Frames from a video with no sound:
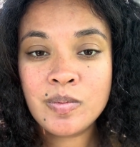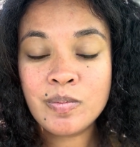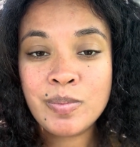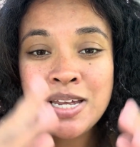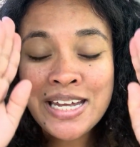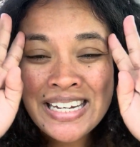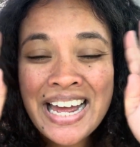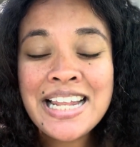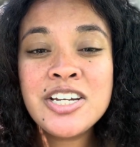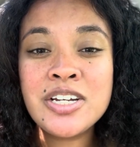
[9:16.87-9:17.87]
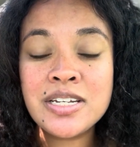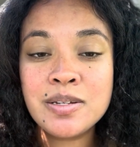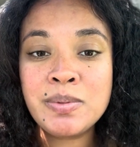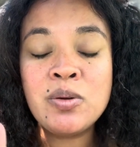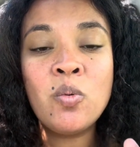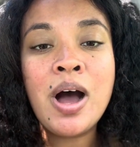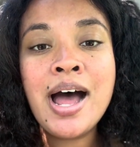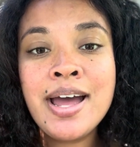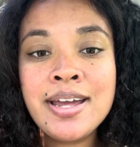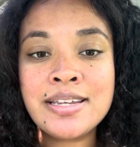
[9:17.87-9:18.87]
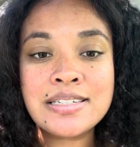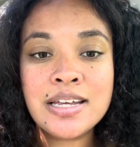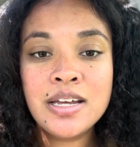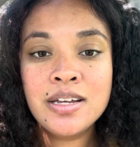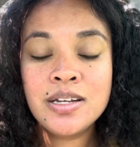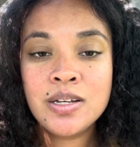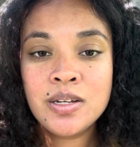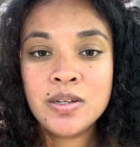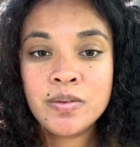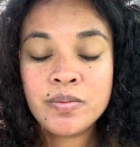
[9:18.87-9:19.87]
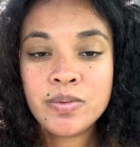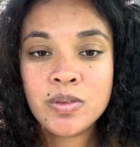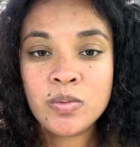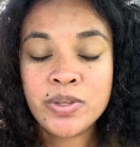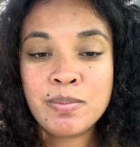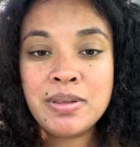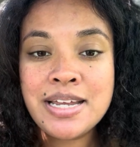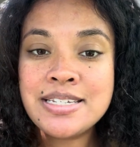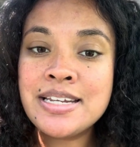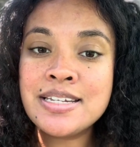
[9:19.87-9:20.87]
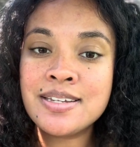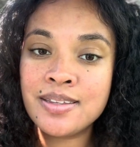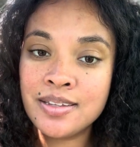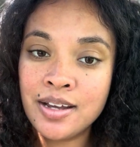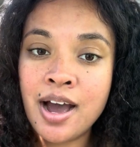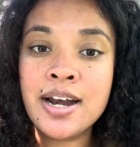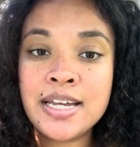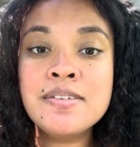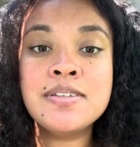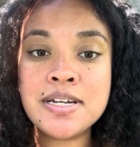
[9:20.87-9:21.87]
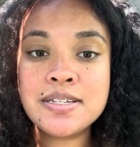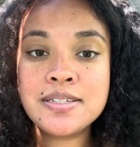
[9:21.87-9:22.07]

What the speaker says: be intelligent, be wise with the blessings God gives us.